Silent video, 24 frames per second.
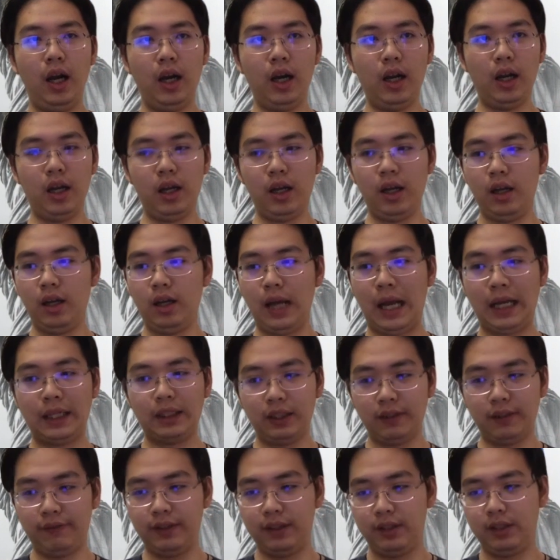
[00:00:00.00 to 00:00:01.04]
uh,
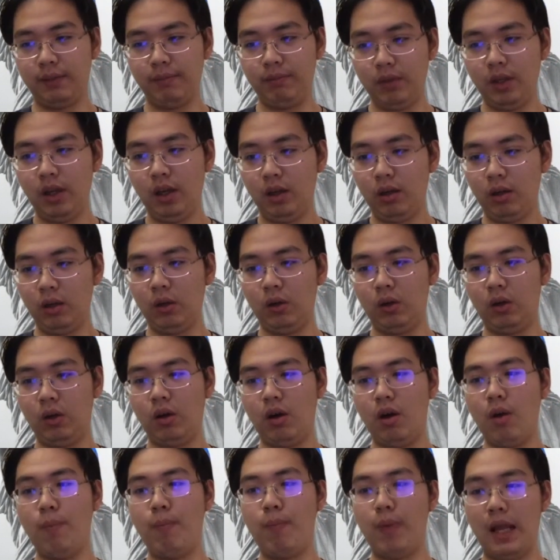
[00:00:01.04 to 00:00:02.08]
activism
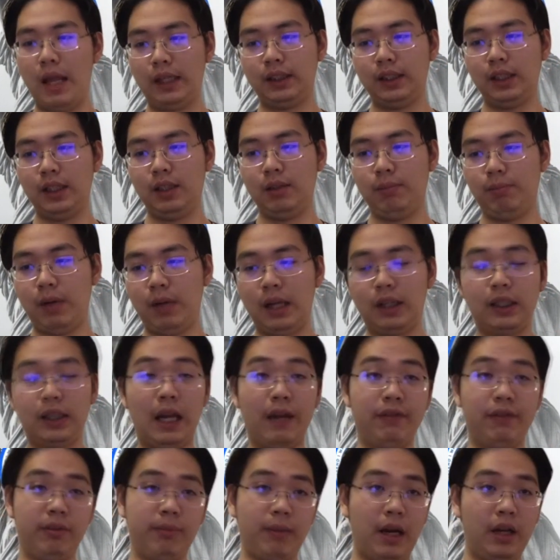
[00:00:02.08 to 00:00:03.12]
or Black, uh, Black
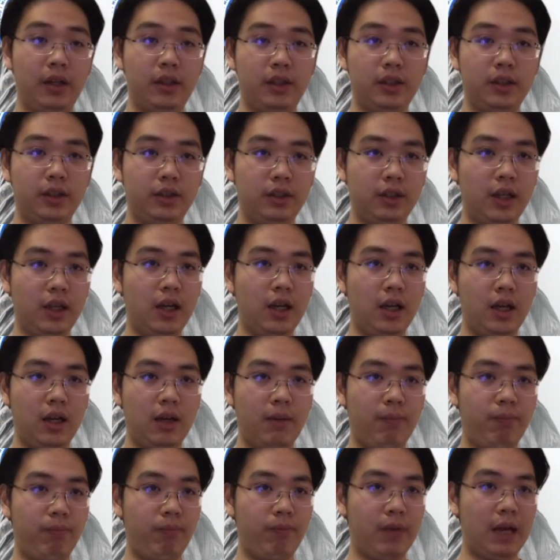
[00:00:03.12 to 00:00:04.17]
Lives Matters
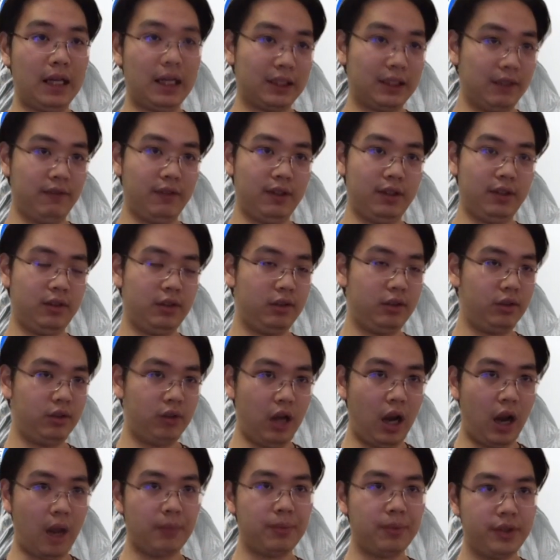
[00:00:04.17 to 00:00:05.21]
uh, activist
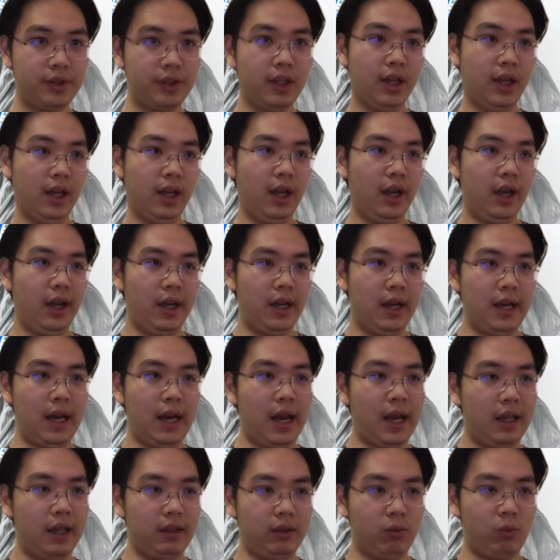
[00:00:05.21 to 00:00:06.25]
jobs.
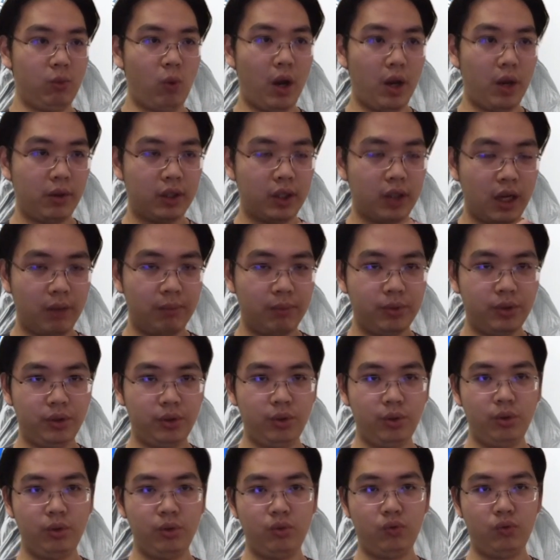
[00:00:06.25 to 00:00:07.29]
And when it comes
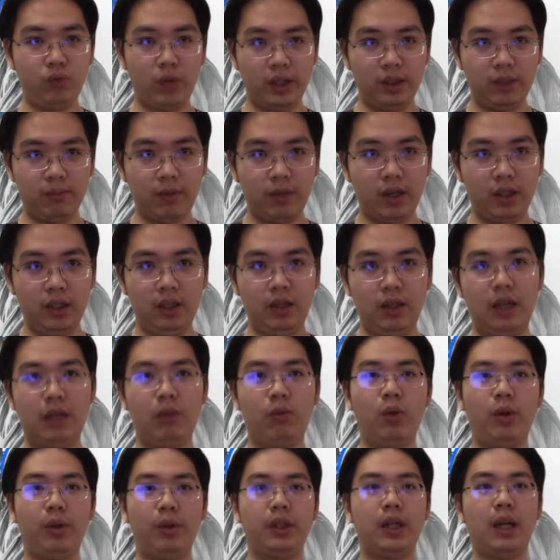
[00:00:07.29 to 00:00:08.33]
to raise money
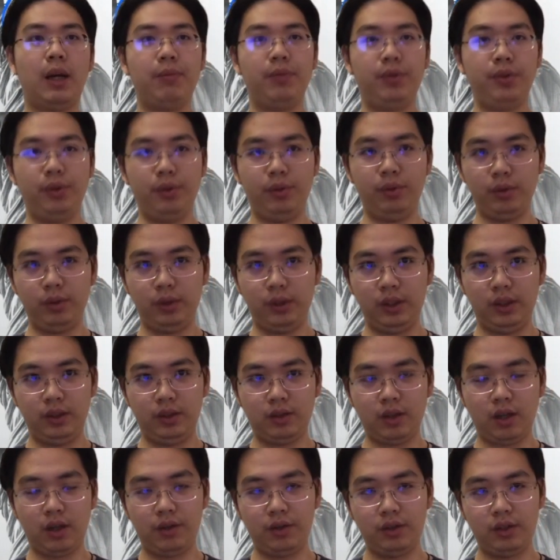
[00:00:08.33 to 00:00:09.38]
and when it comes to need
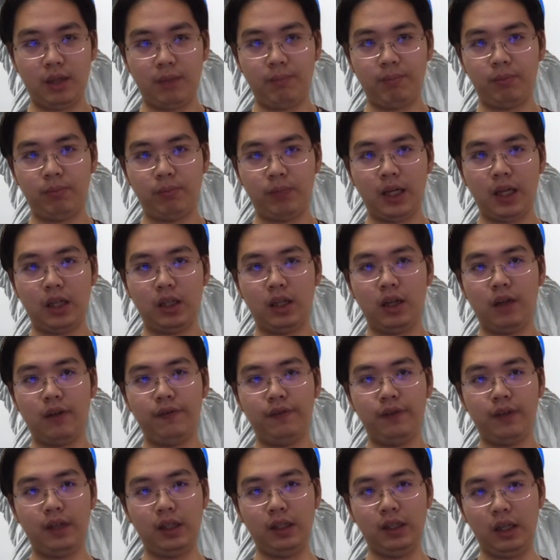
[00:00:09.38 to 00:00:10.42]
some kind
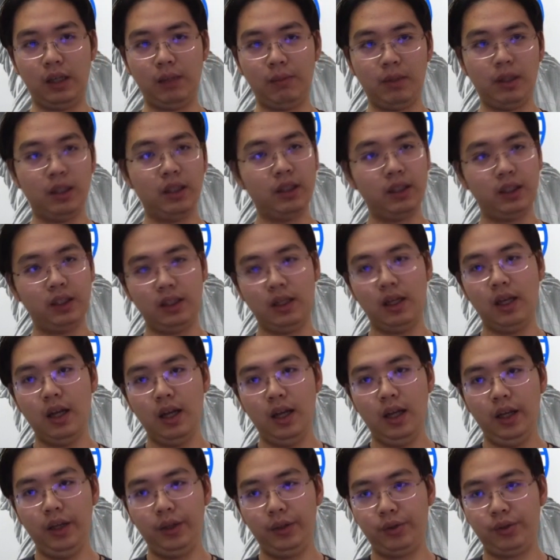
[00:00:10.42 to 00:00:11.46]
of anonymity,
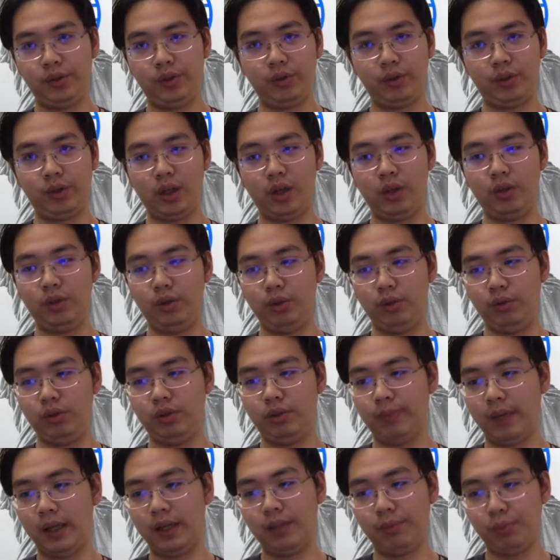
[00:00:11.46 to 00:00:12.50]
you should go
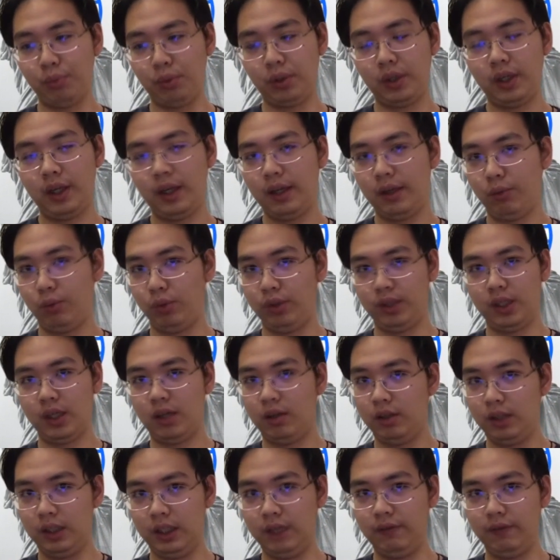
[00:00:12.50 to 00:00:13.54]
use Maskbook
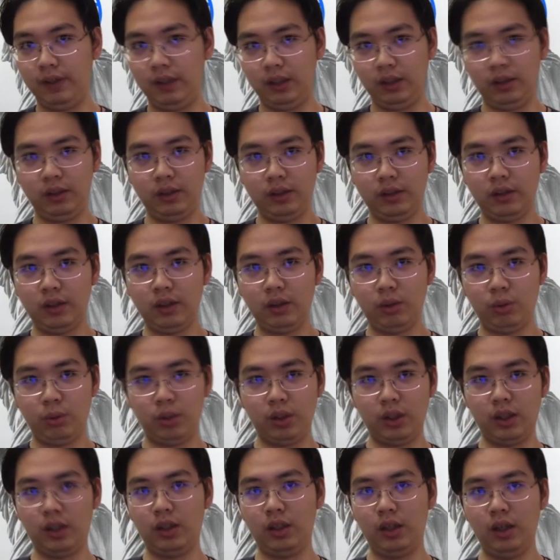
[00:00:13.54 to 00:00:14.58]
without leaving
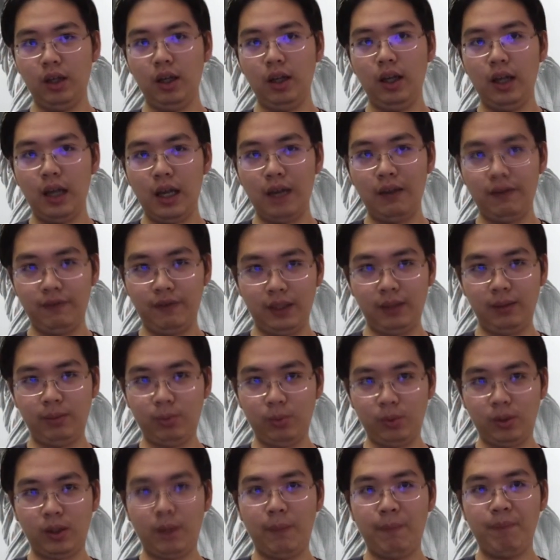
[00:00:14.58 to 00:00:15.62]
Twitter and
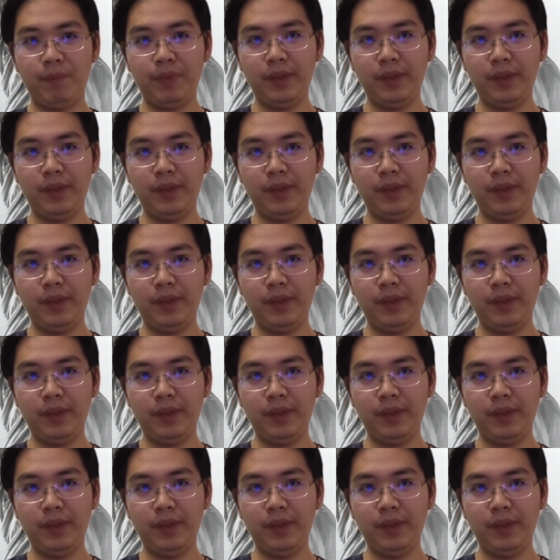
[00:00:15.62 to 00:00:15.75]
Facebook.